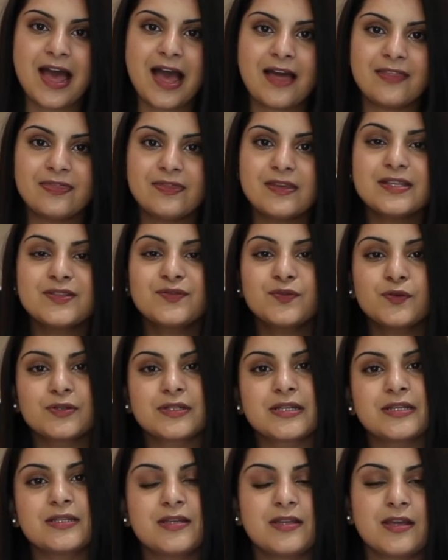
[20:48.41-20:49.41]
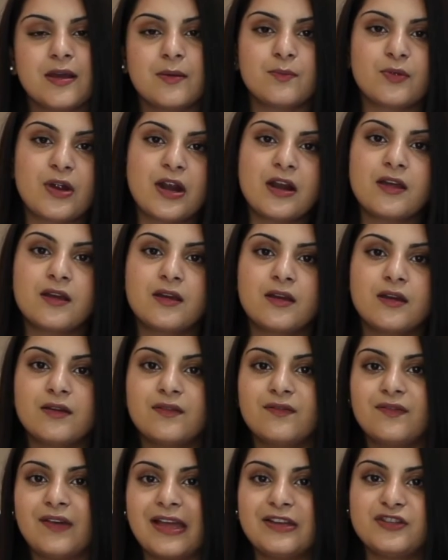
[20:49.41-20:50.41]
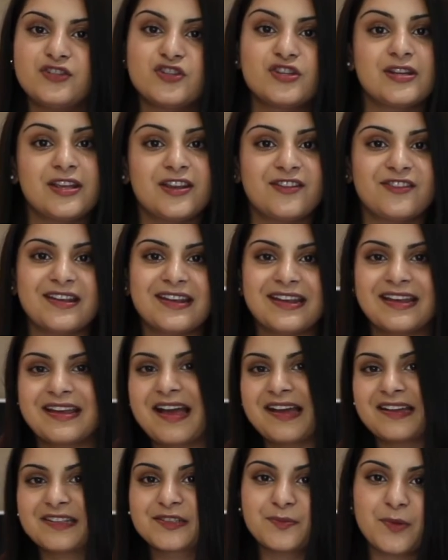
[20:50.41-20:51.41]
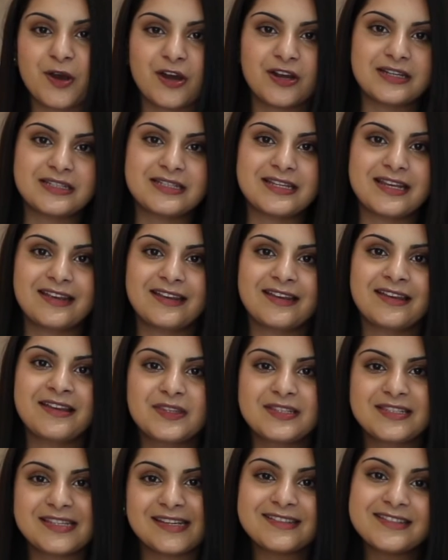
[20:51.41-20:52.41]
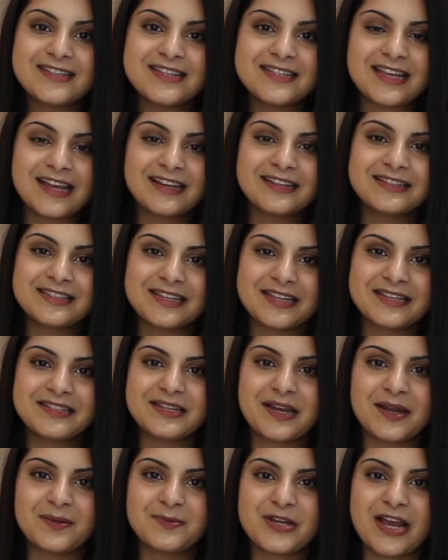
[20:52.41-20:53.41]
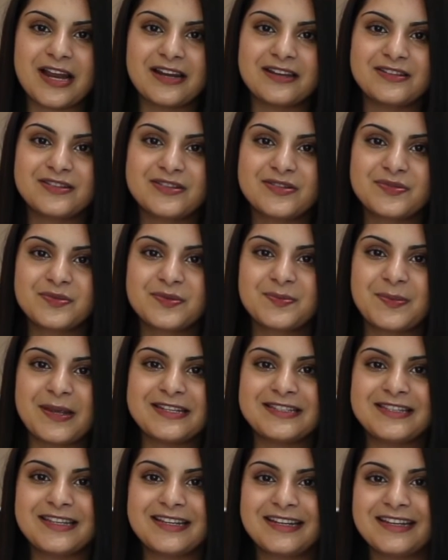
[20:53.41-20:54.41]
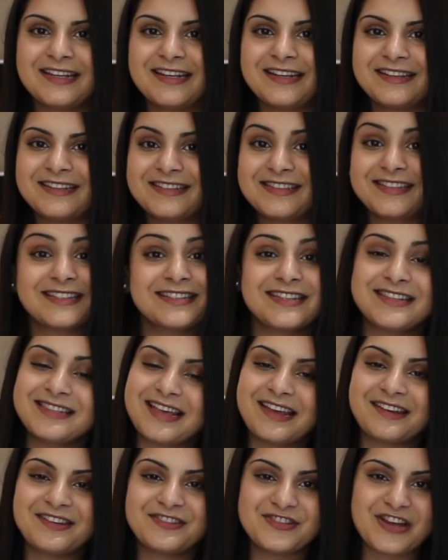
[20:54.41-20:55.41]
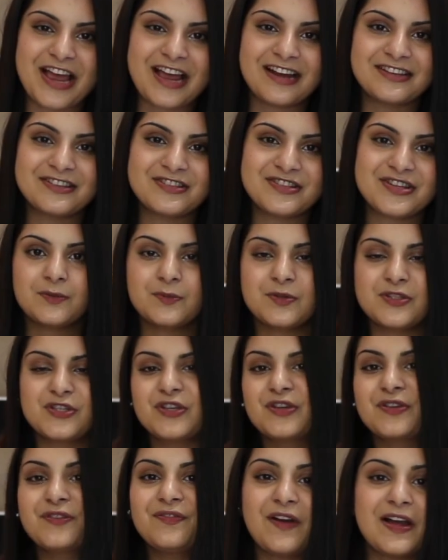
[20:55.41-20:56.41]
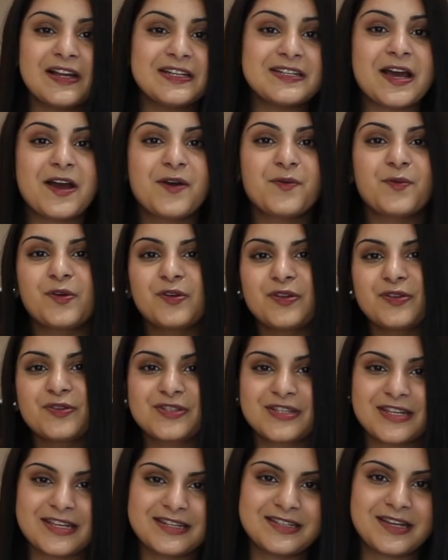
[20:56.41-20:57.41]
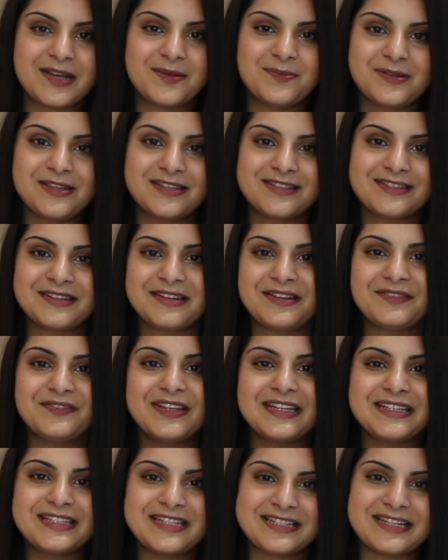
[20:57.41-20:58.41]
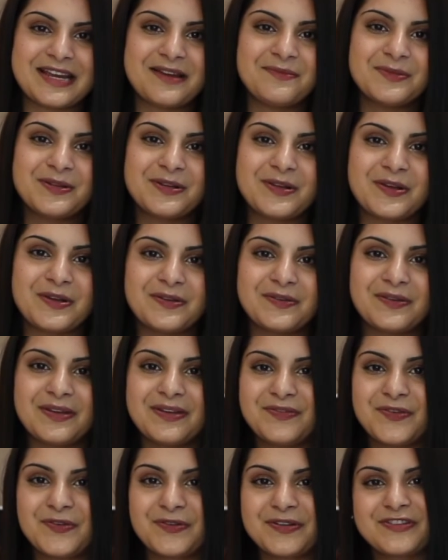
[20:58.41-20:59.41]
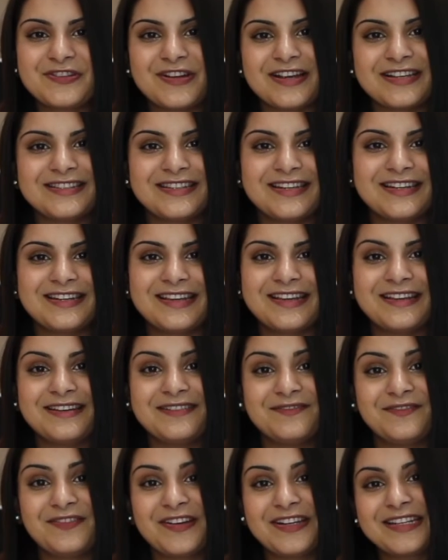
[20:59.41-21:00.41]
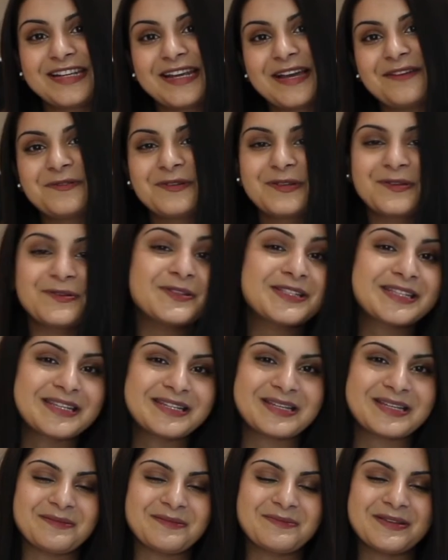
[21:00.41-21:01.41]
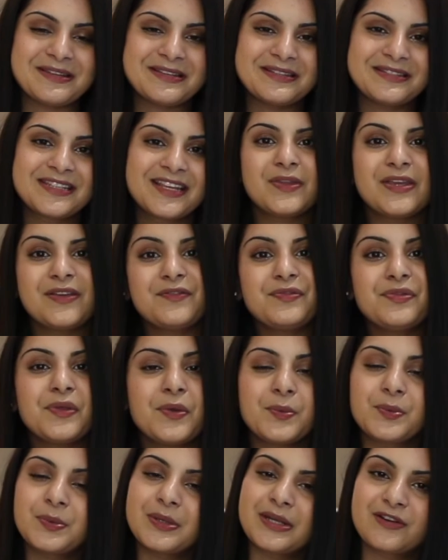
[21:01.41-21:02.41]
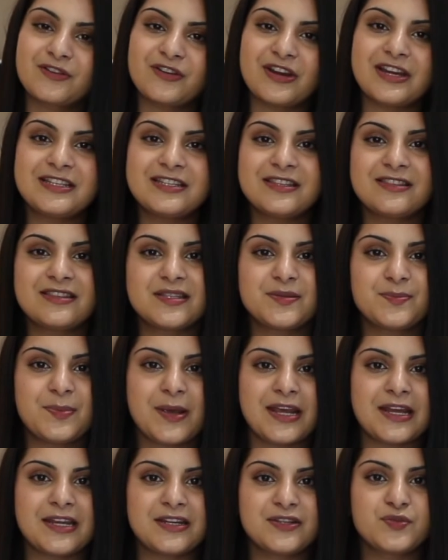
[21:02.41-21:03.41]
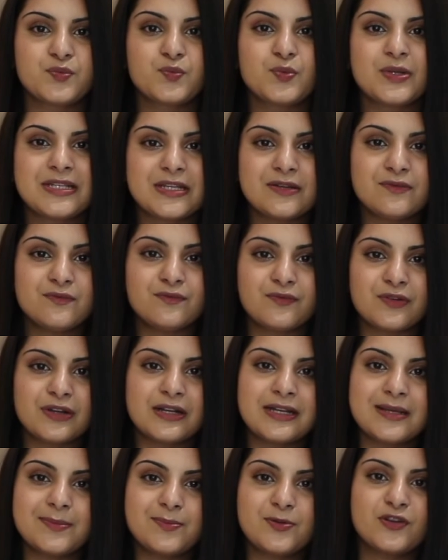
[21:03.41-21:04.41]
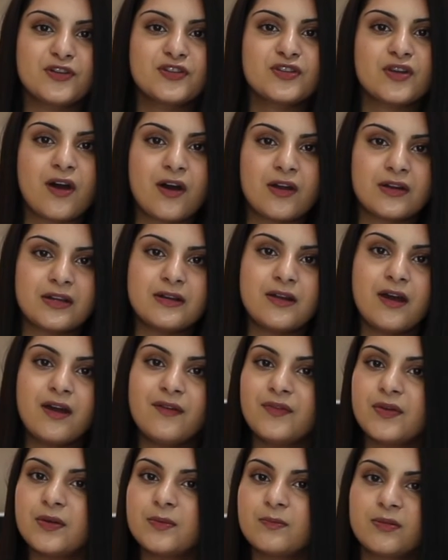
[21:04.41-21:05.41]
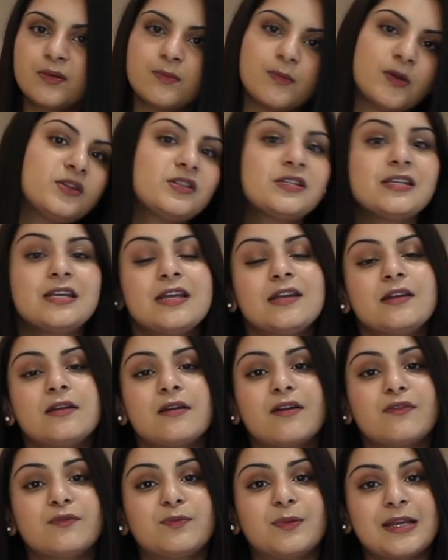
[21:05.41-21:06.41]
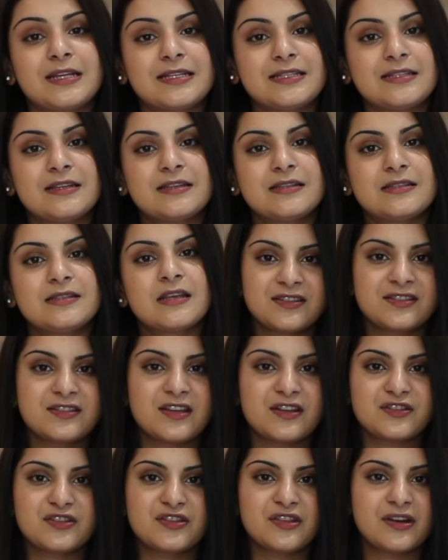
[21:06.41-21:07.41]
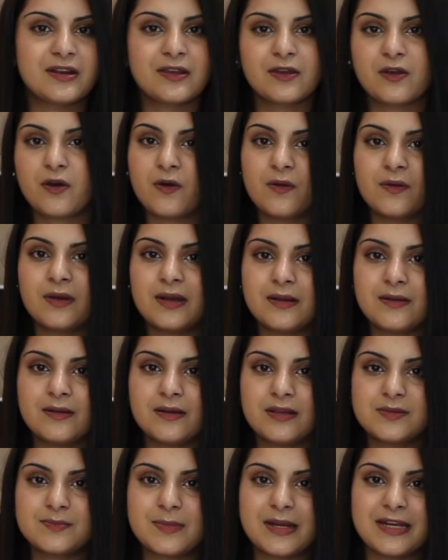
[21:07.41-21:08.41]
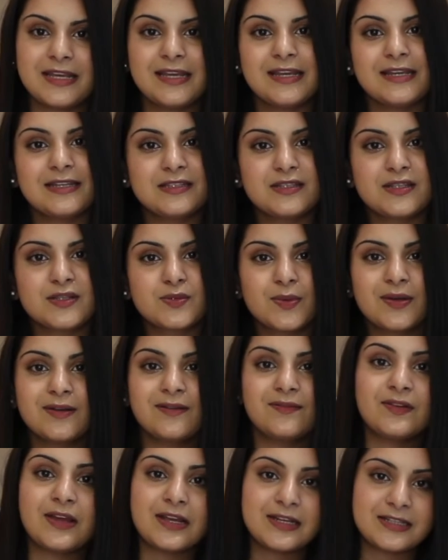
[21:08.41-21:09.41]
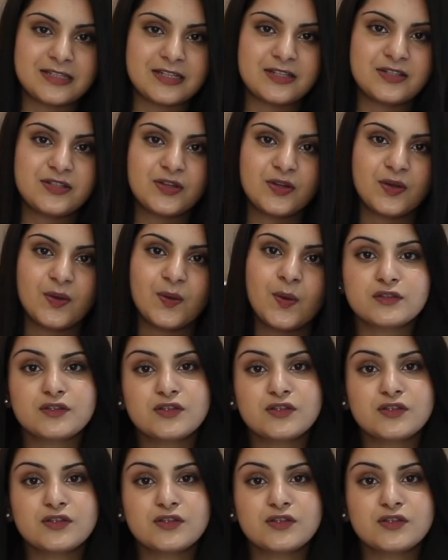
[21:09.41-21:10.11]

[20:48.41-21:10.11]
And this falls into the umbrella of engineering as marketing. The 60-second skin type challenge was basically a 60-second challenge in which you could find out what your skin type is. And I've linked it down below if you're interested in finding out what your skin is. Even though we created this page, we didn't really push hard enough and promote it in enough places such that it got as many hits as we'd have liked it to.